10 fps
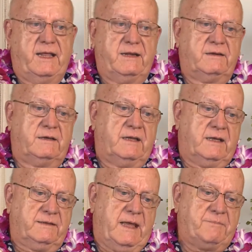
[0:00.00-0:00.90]
then
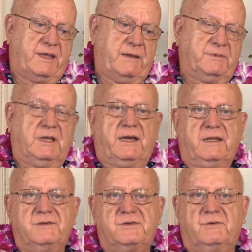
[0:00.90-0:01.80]
that became a lot
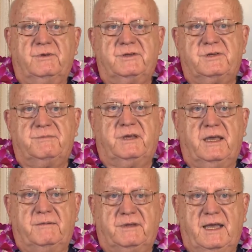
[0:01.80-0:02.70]
easier when she
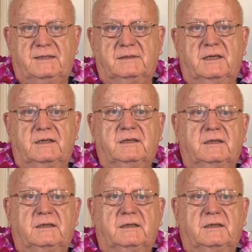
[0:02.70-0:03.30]
became Catholic.